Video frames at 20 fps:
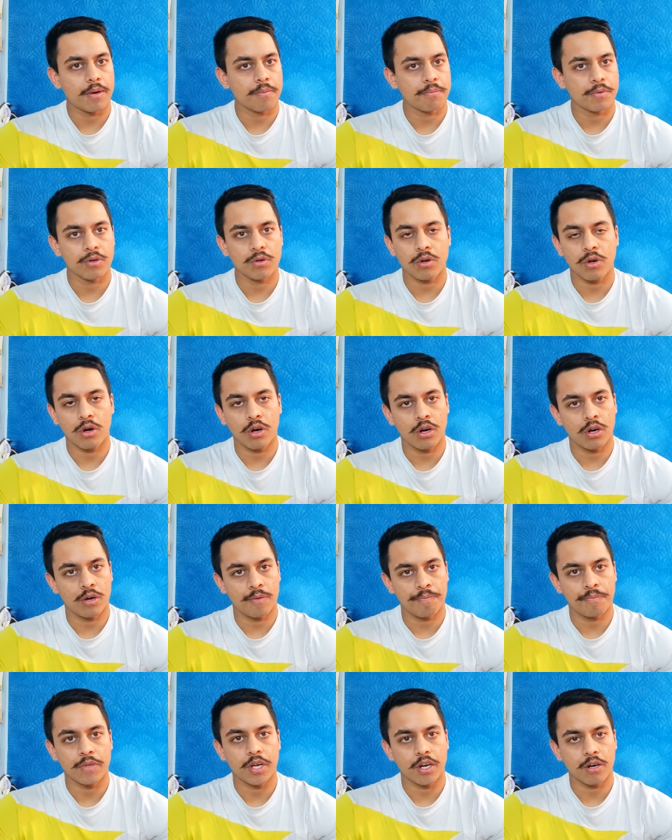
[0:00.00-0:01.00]
up
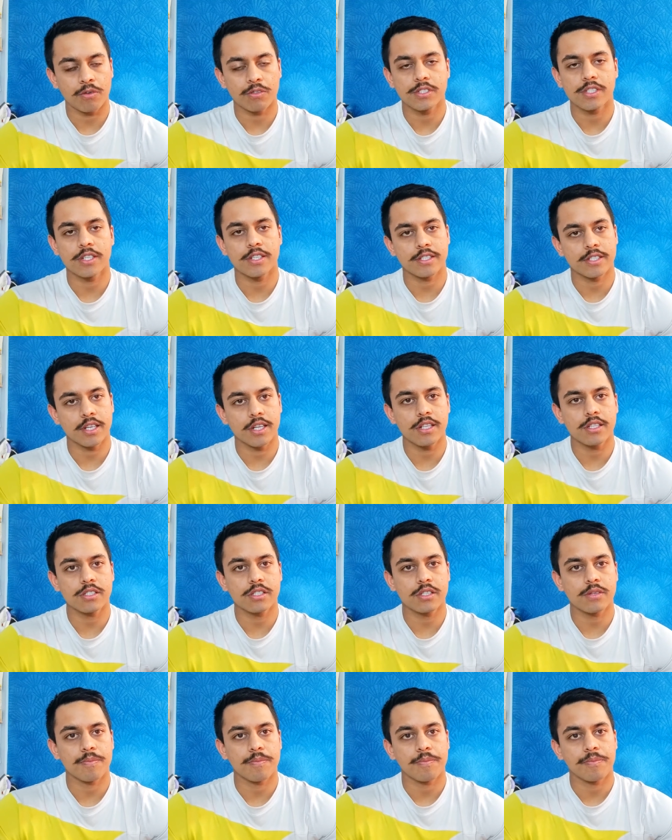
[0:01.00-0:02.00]
to announce the
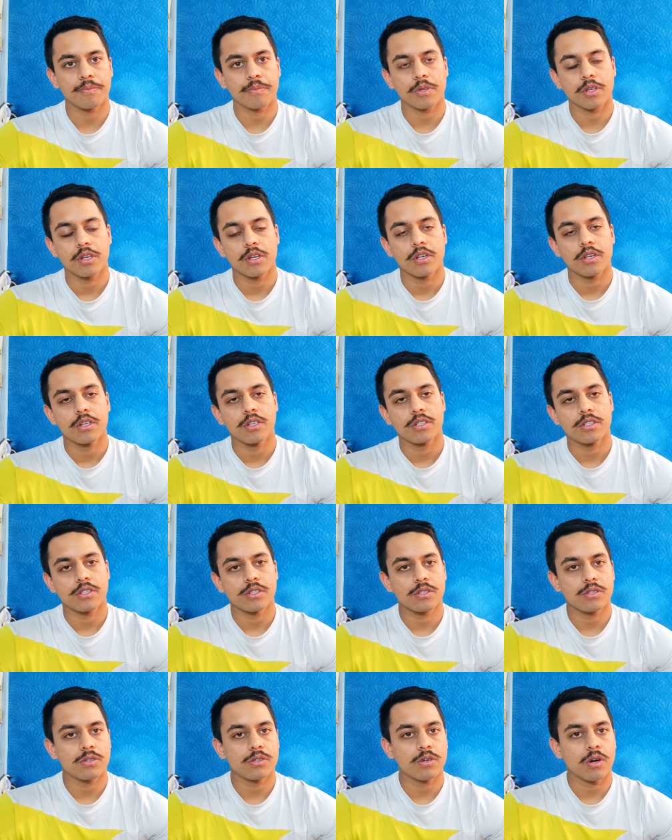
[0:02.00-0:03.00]
results.
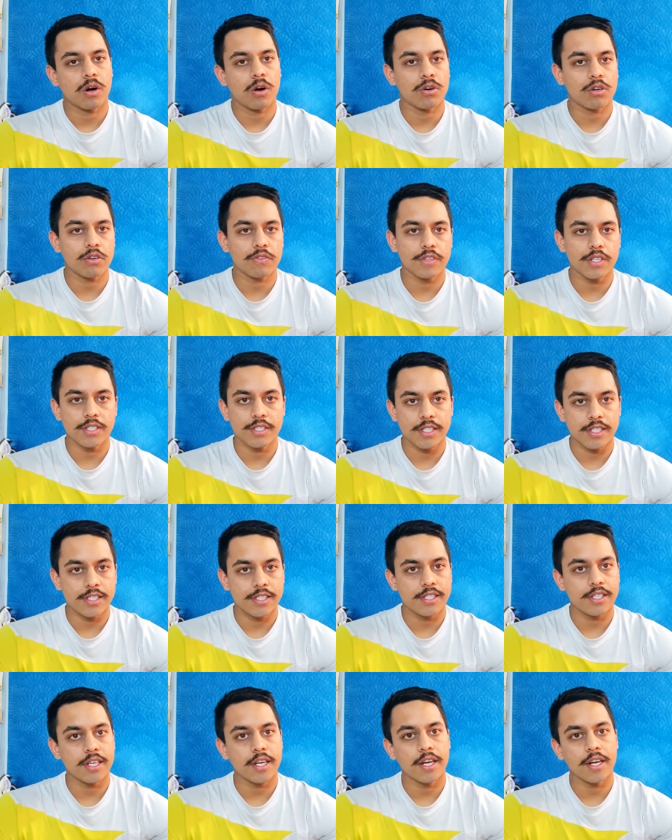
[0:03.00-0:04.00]
So out of the
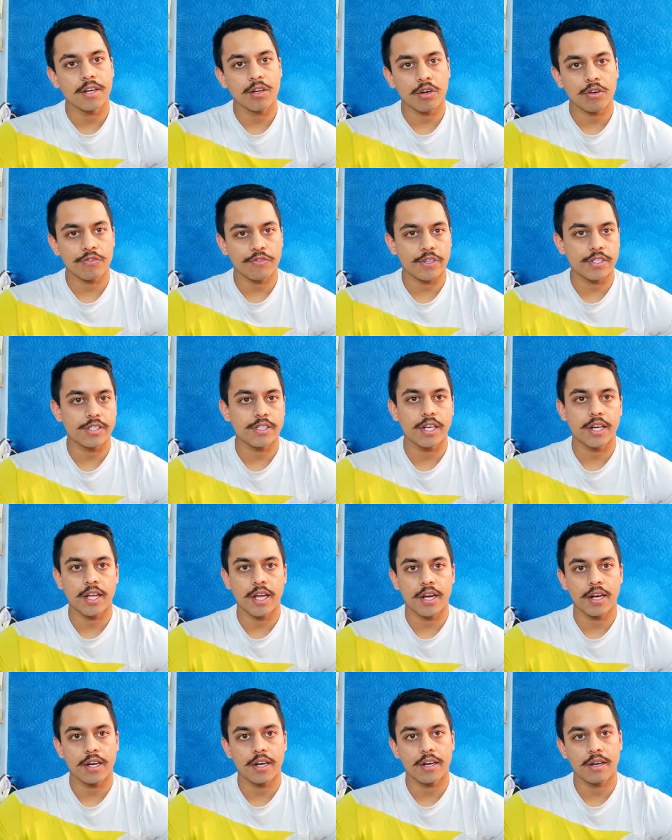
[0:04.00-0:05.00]
68 of us that
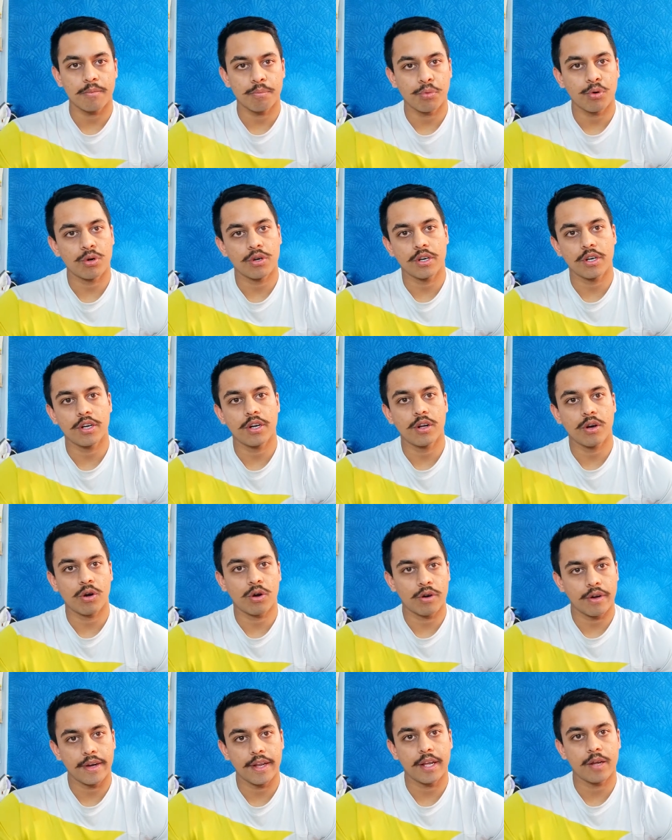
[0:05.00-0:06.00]
had reported
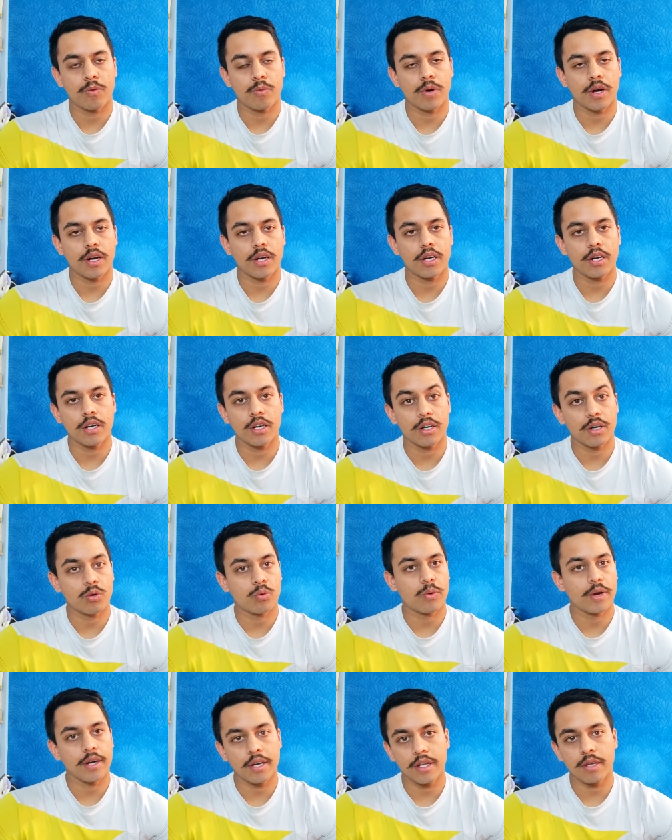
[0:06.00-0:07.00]
on day one,
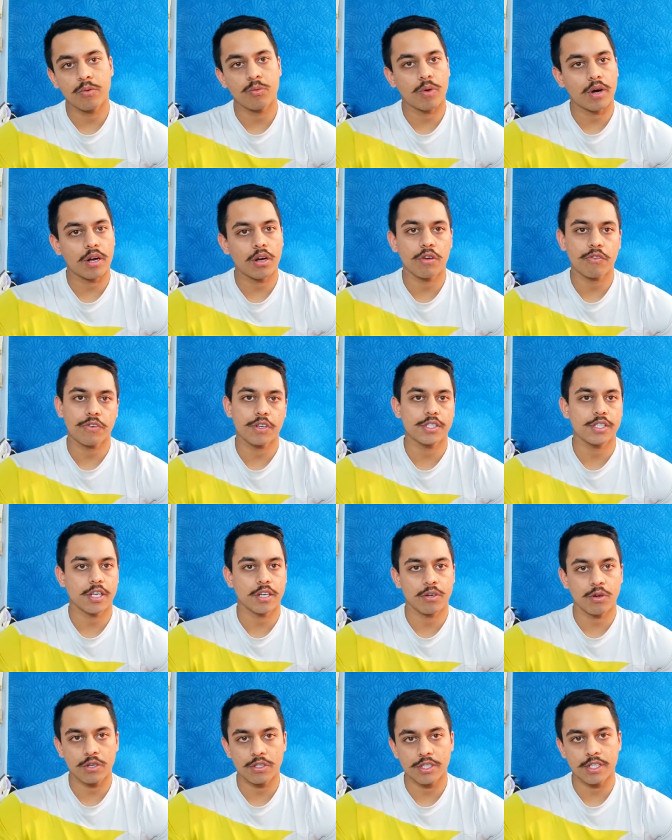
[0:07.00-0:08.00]
21 of us
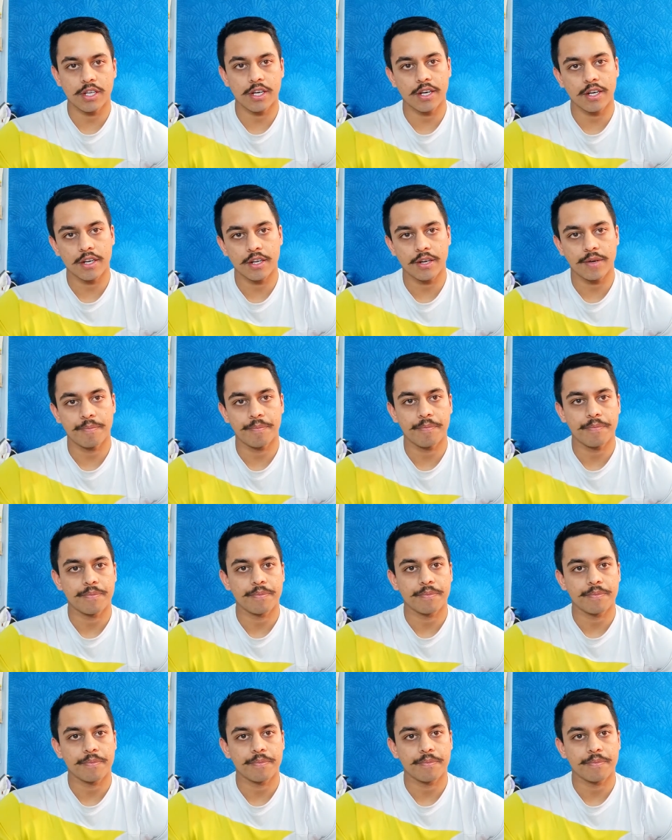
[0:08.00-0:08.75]
had got screened in.